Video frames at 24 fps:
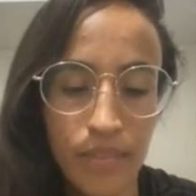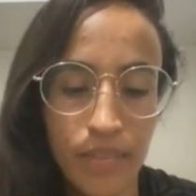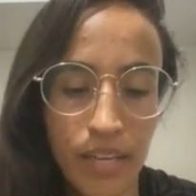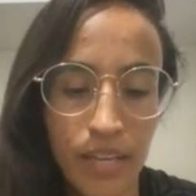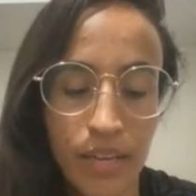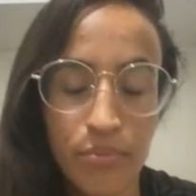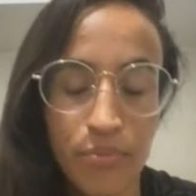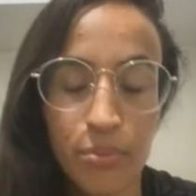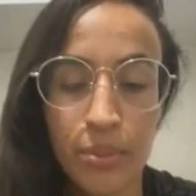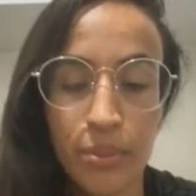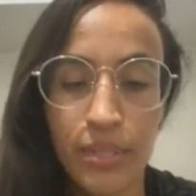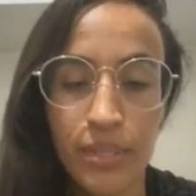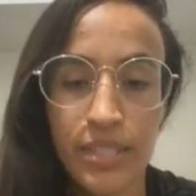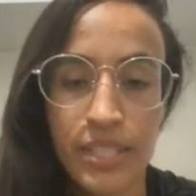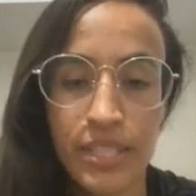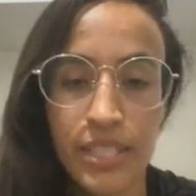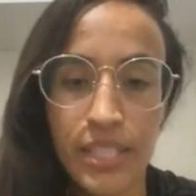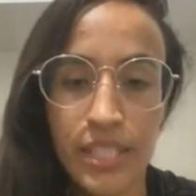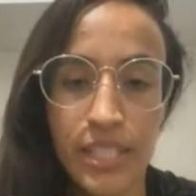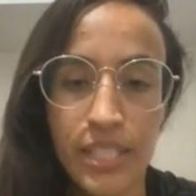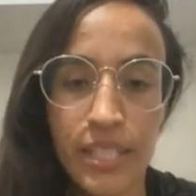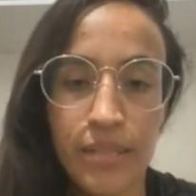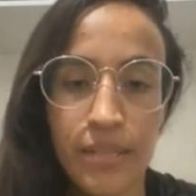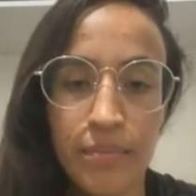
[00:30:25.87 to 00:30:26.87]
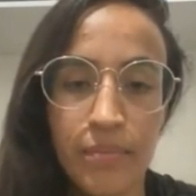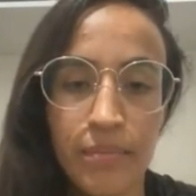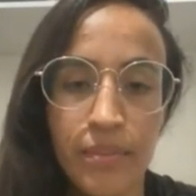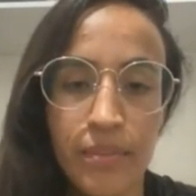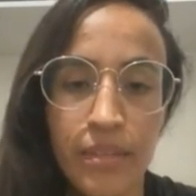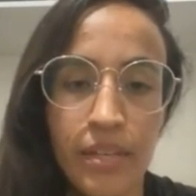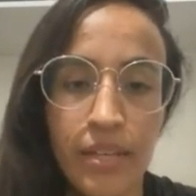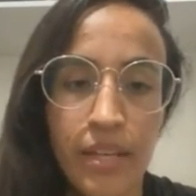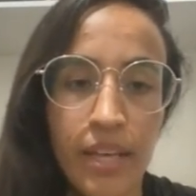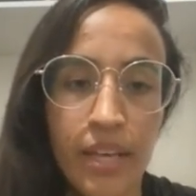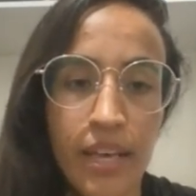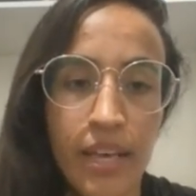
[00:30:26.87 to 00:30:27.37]
everyone, the team,
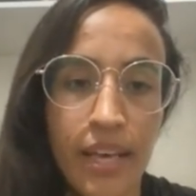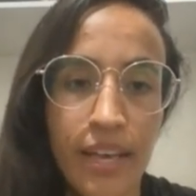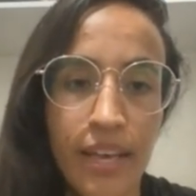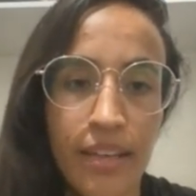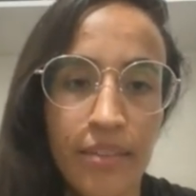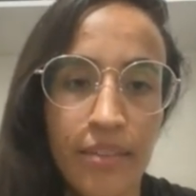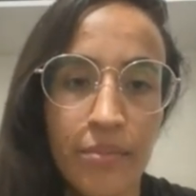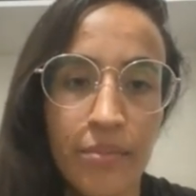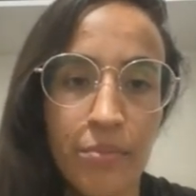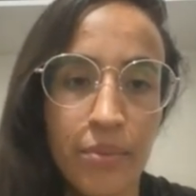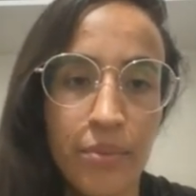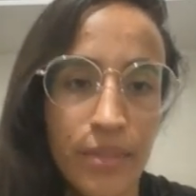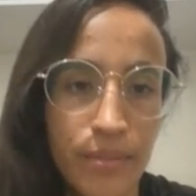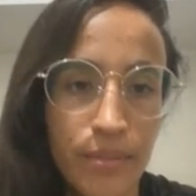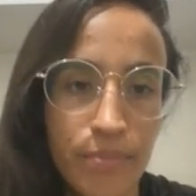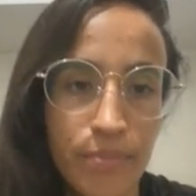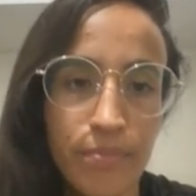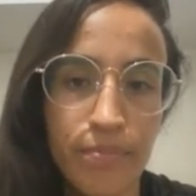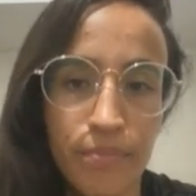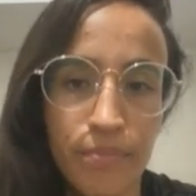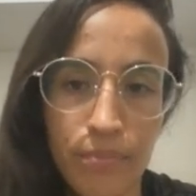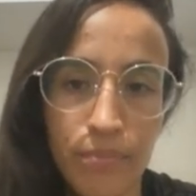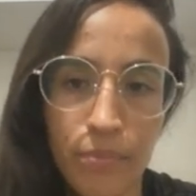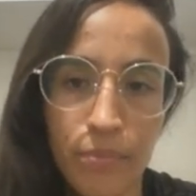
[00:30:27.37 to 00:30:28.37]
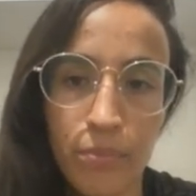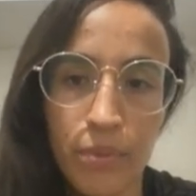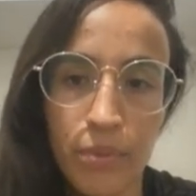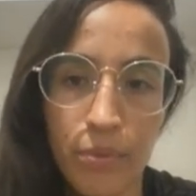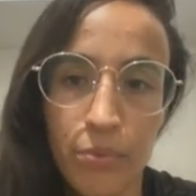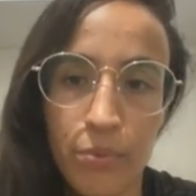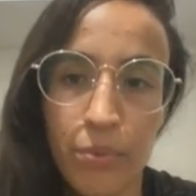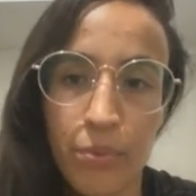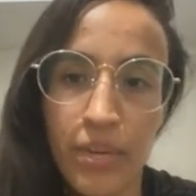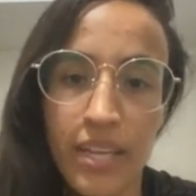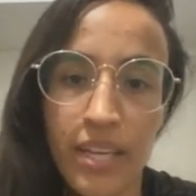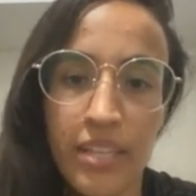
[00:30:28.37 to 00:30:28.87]
and we
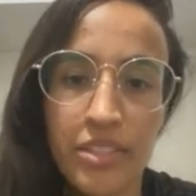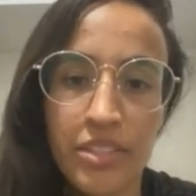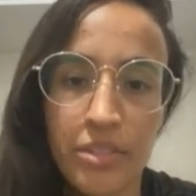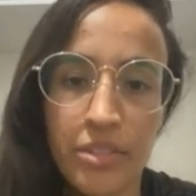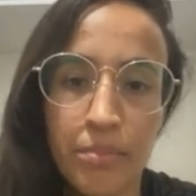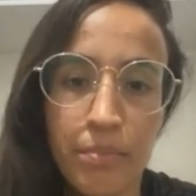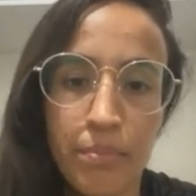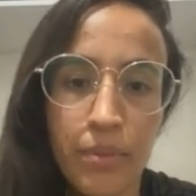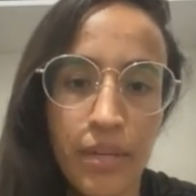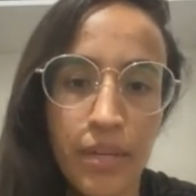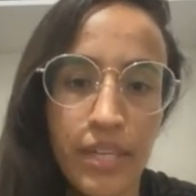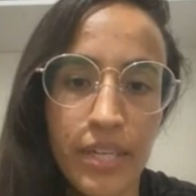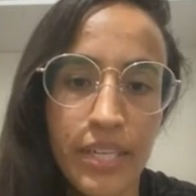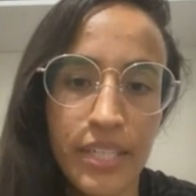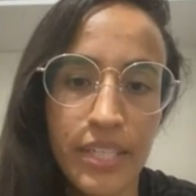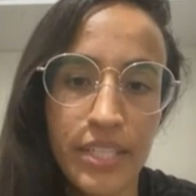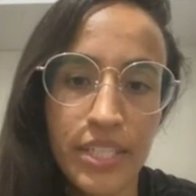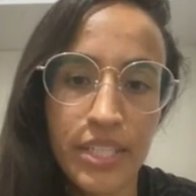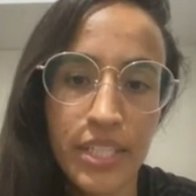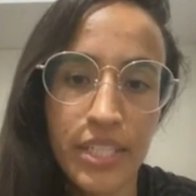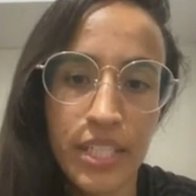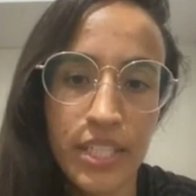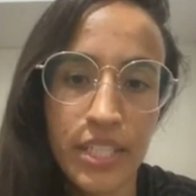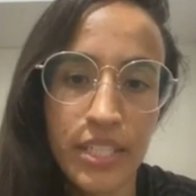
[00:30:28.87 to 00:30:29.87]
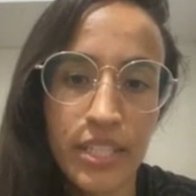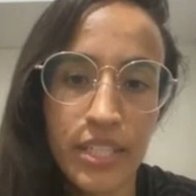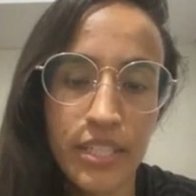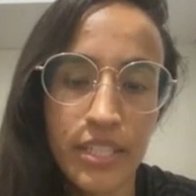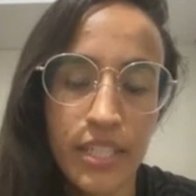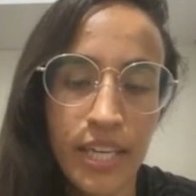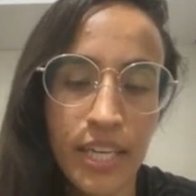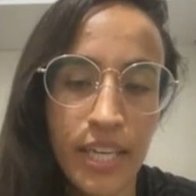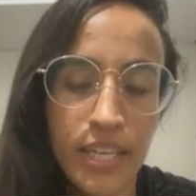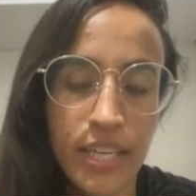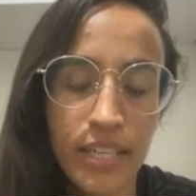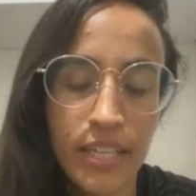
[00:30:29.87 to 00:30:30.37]
really support each other,
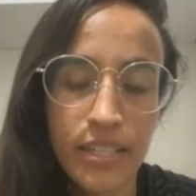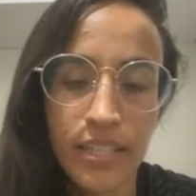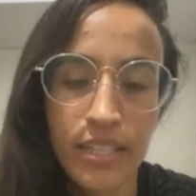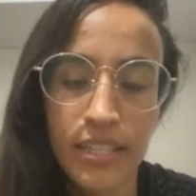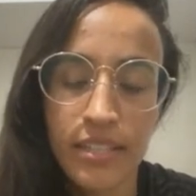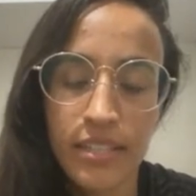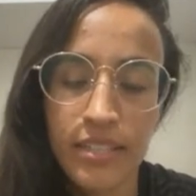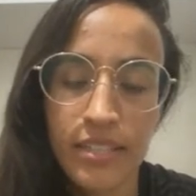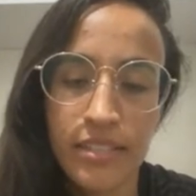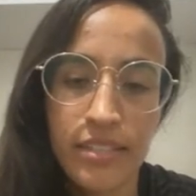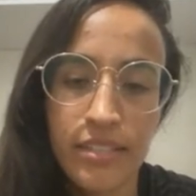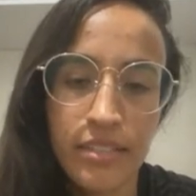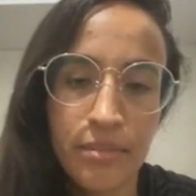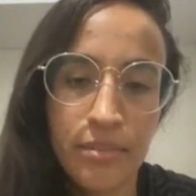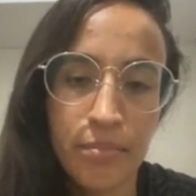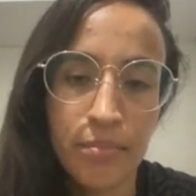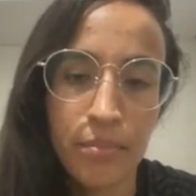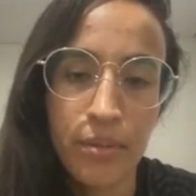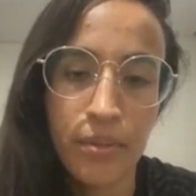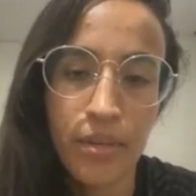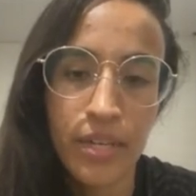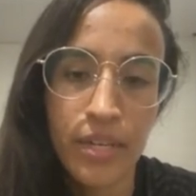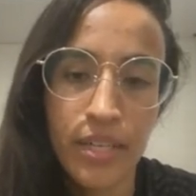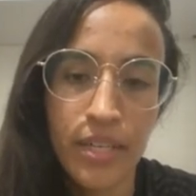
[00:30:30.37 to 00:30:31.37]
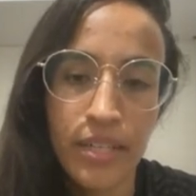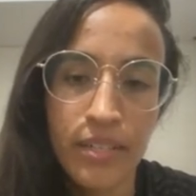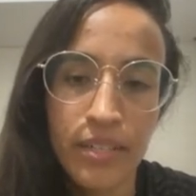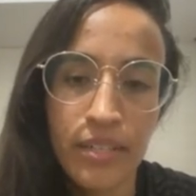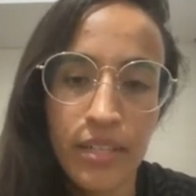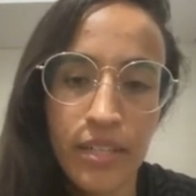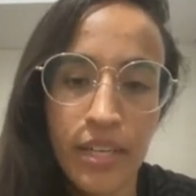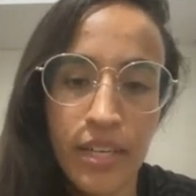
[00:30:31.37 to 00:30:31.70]
and I think this is important.